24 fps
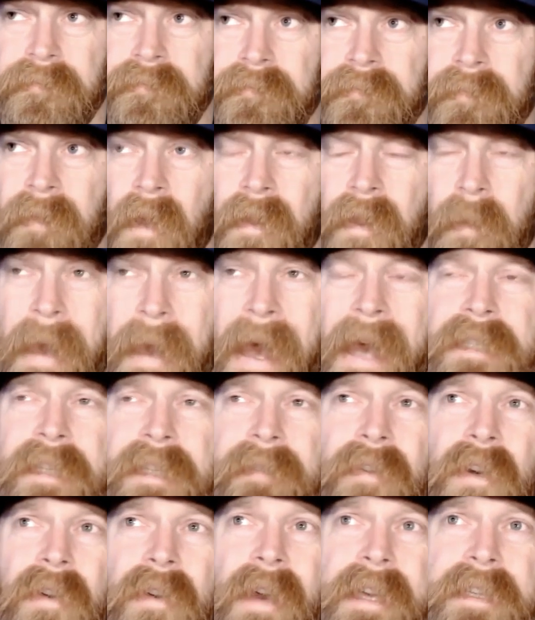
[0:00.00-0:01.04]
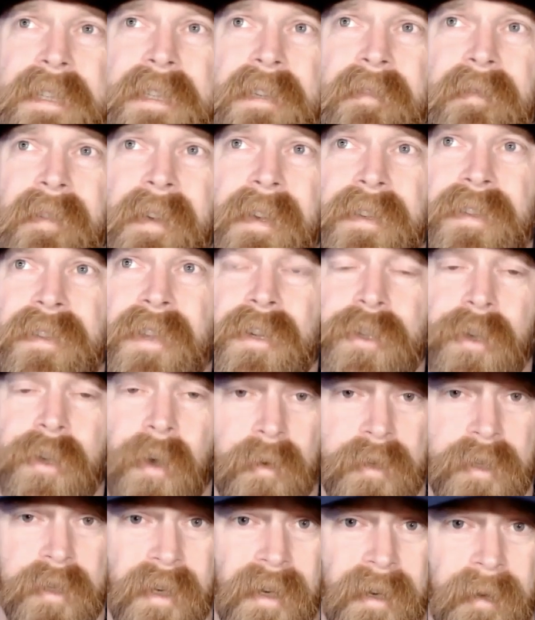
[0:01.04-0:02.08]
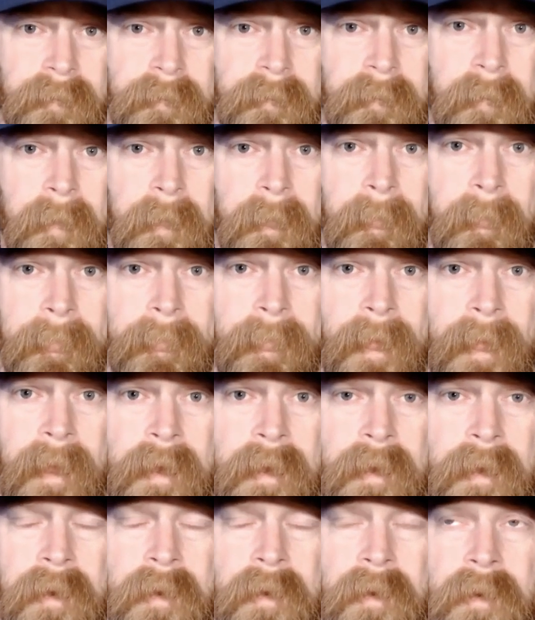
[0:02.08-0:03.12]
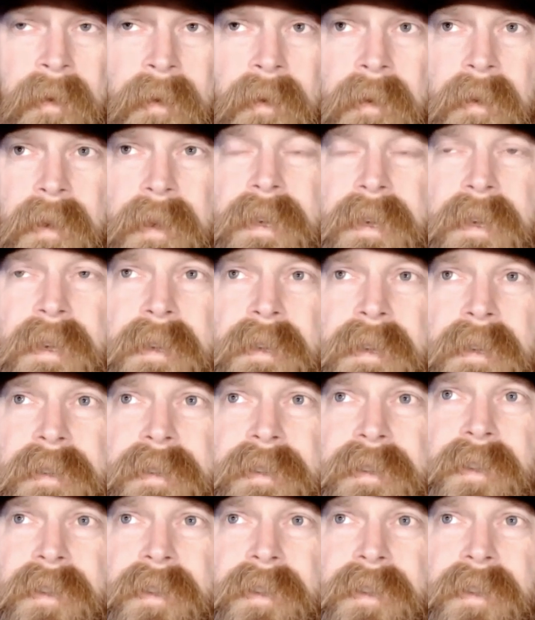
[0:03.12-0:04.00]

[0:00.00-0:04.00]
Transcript: The passive aggressive is the jokester, he's the